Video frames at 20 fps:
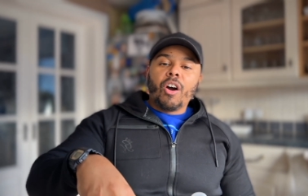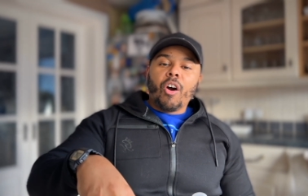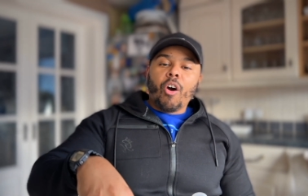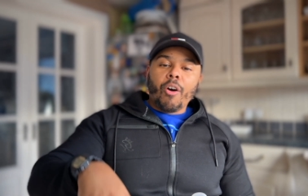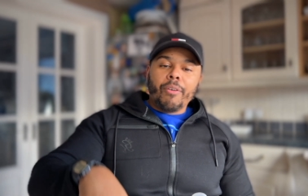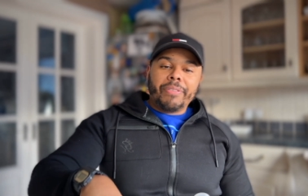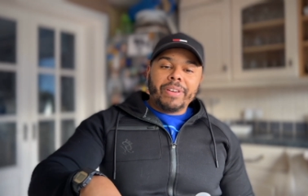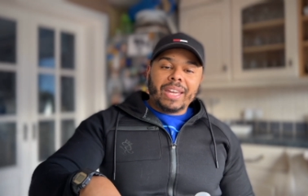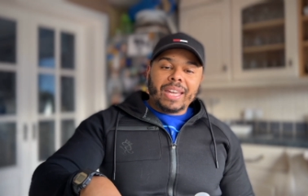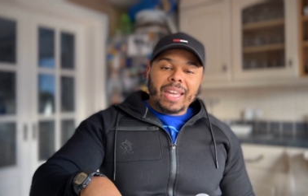
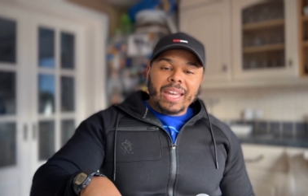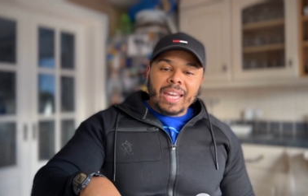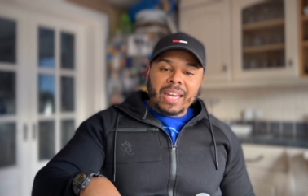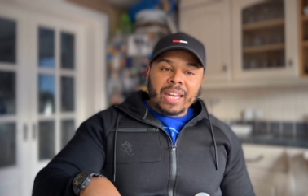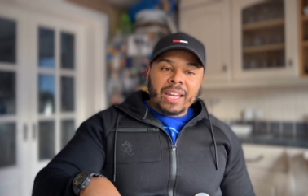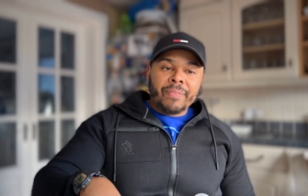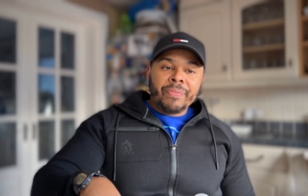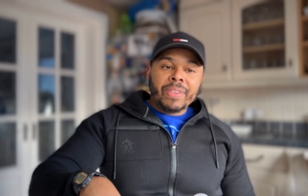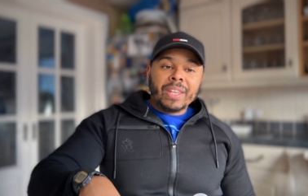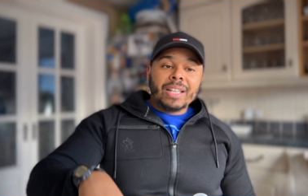of it
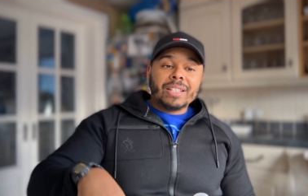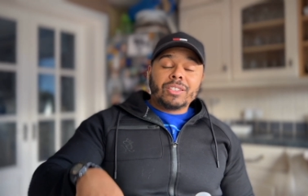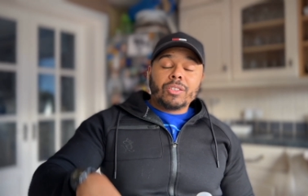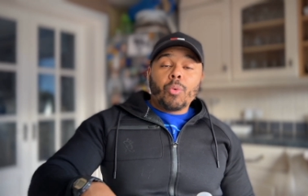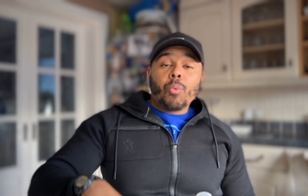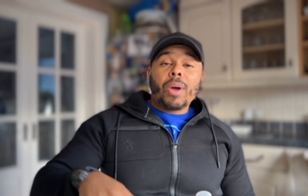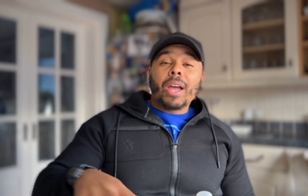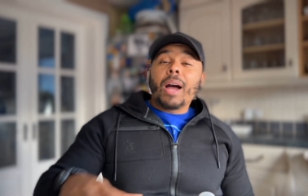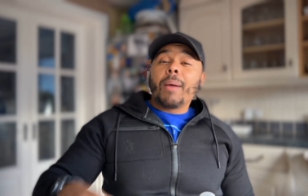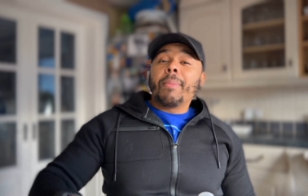here is the
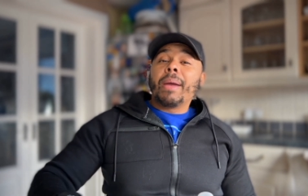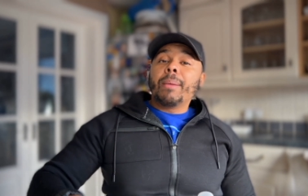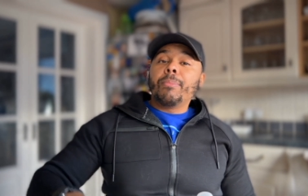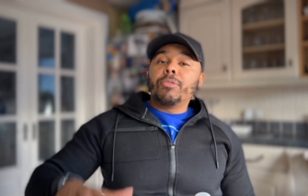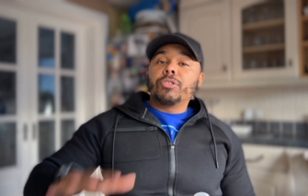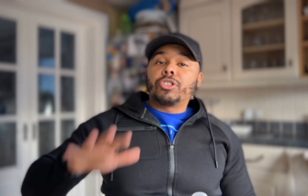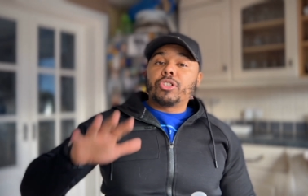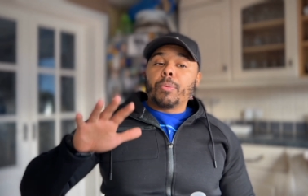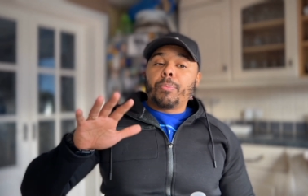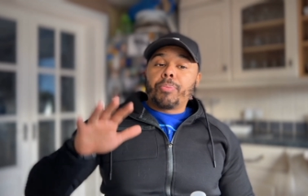way I'm
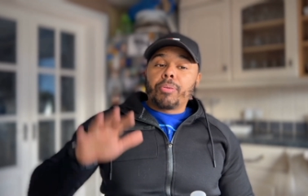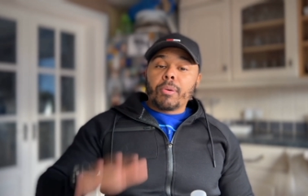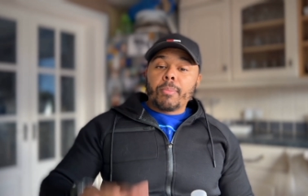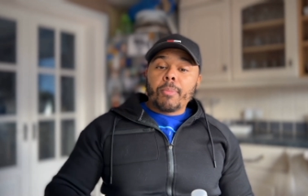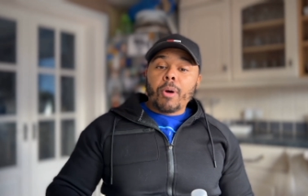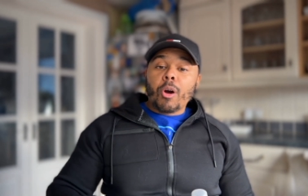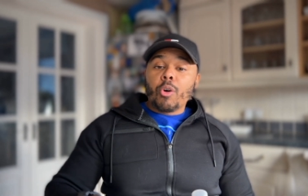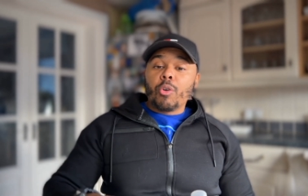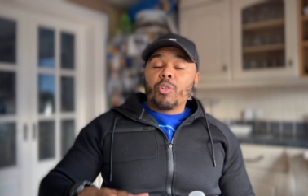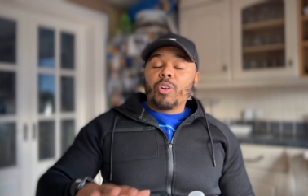able to
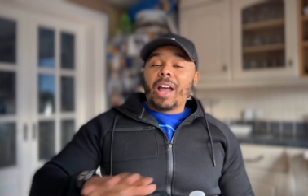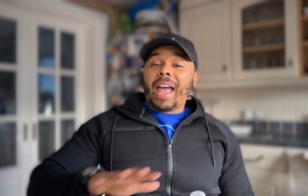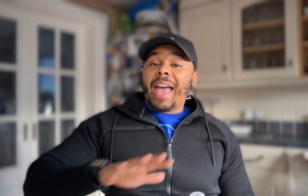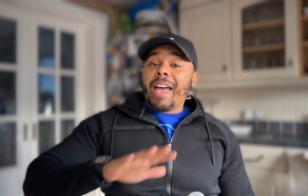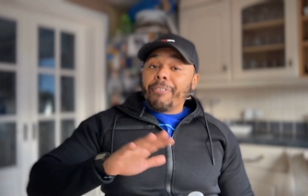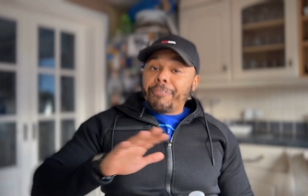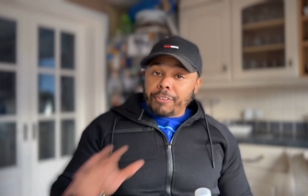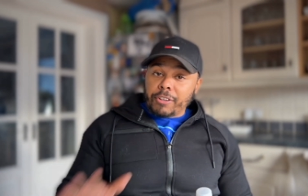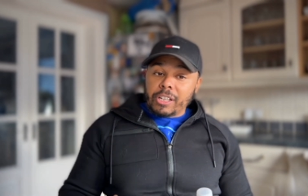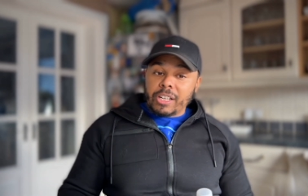promote
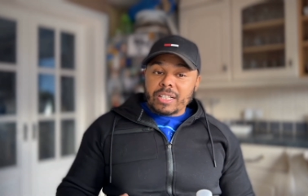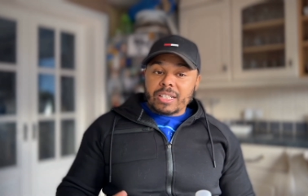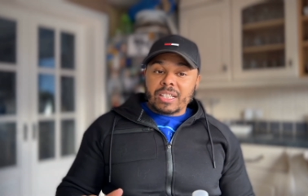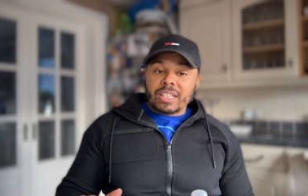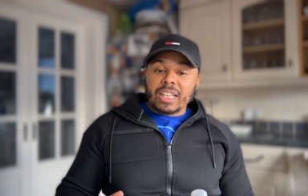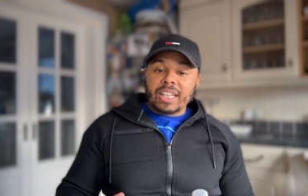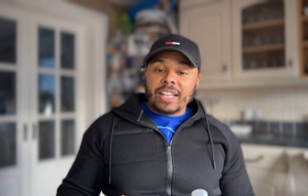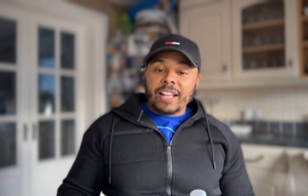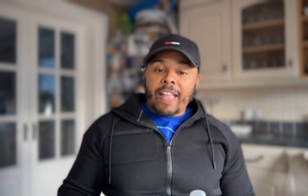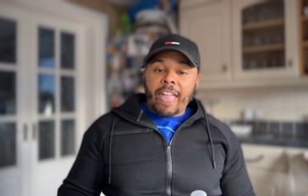
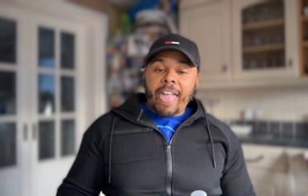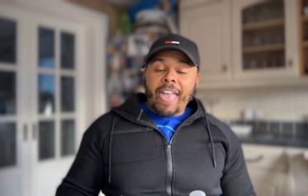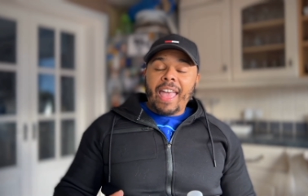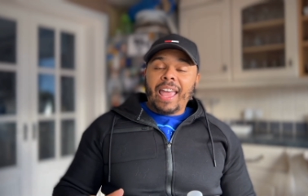effortlessly